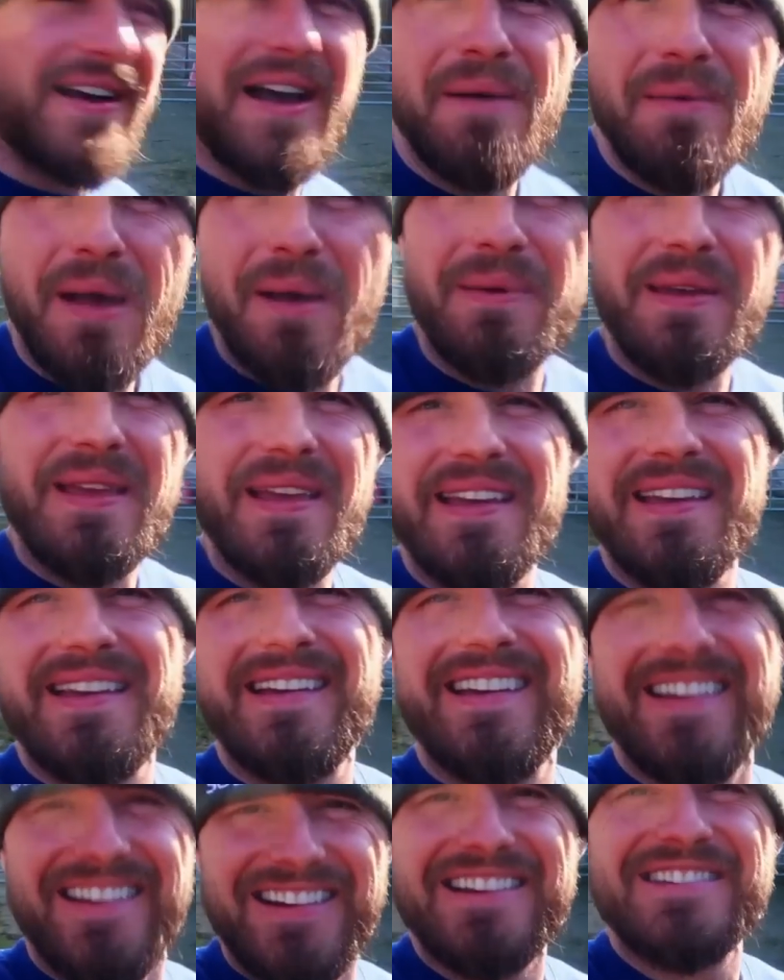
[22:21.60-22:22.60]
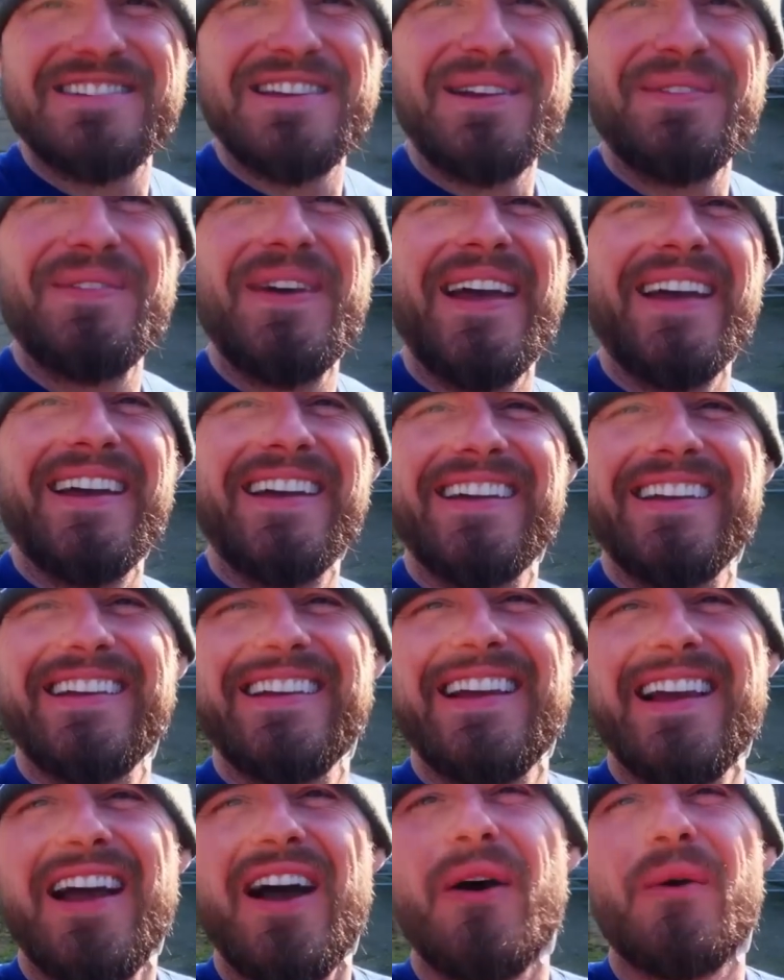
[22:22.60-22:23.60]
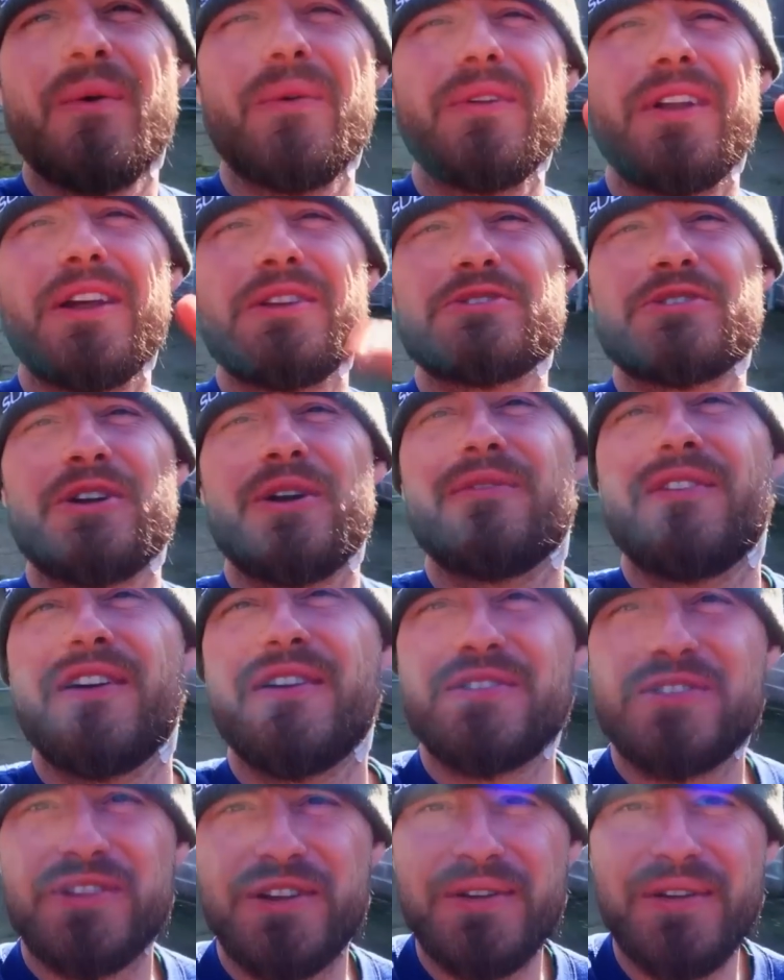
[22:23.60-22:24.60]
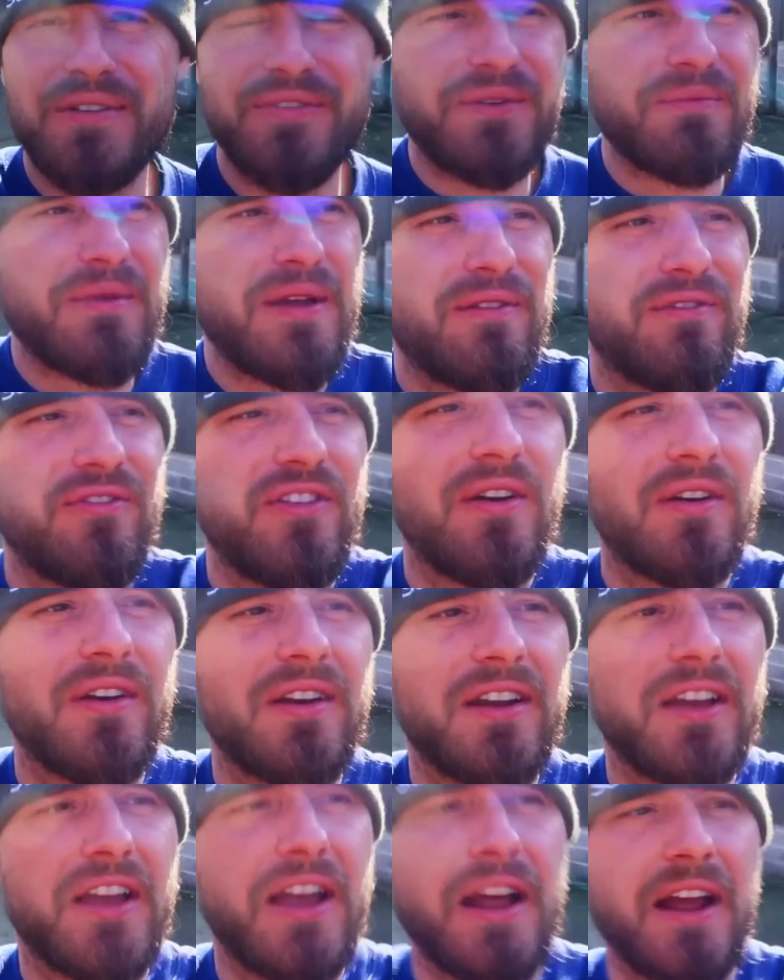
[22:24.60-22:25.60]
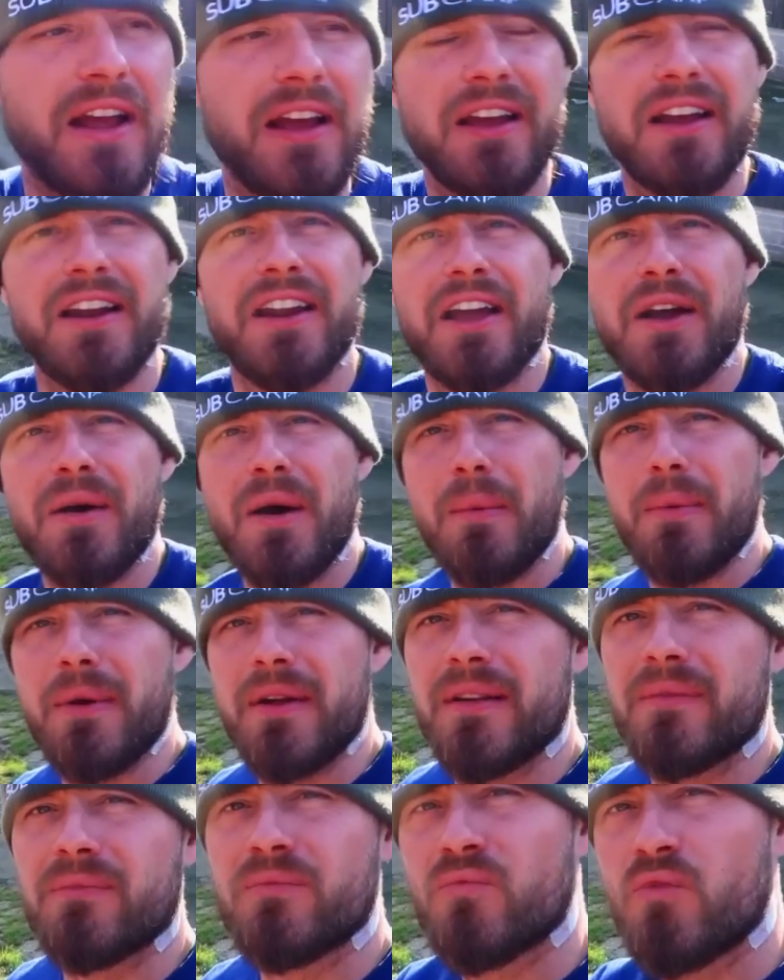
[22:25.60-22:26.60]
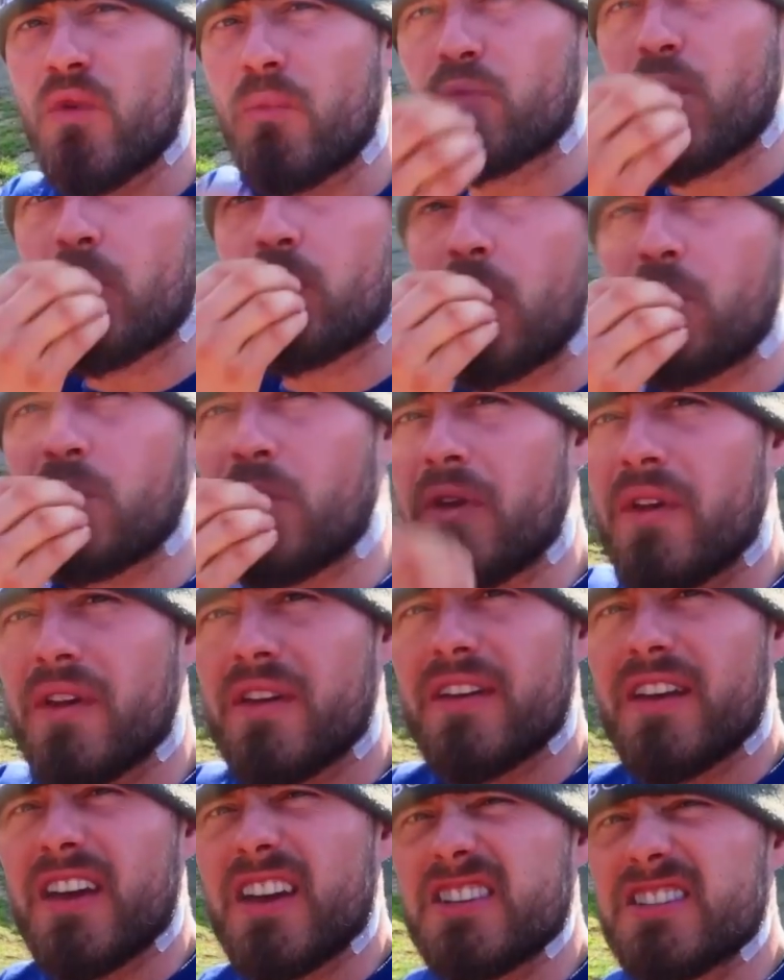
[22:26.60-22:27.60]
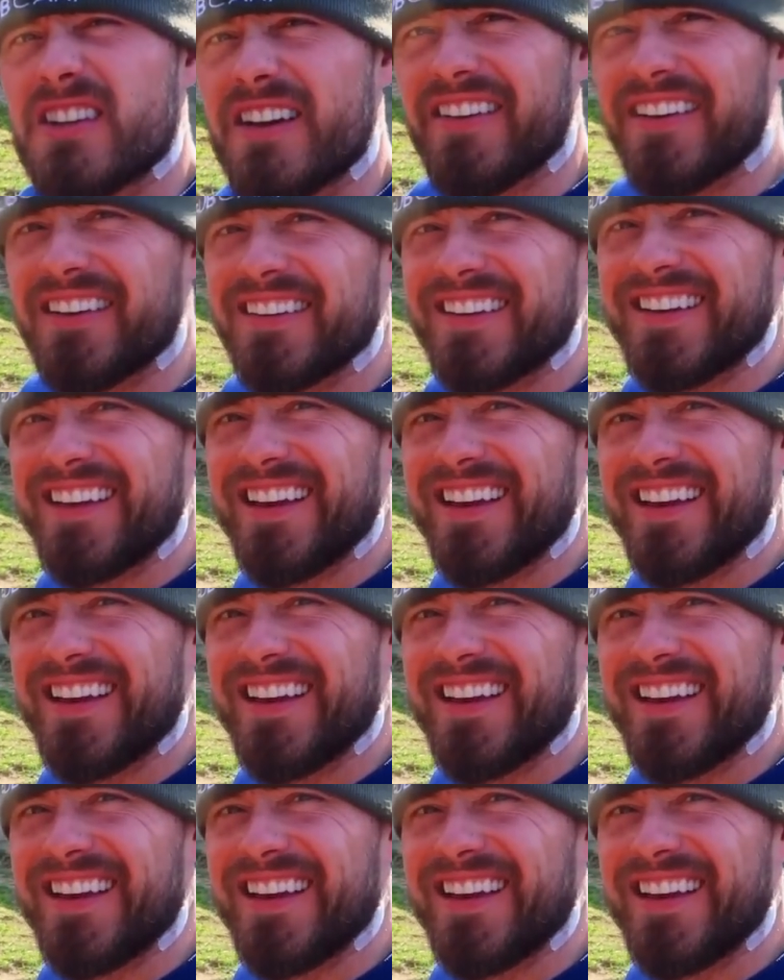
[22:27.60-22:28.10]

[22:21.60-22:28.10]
I'm happy. And I'll see you in a bit. Oh, lunchtime very soon. I think me and Theo are gonna go up and eat something.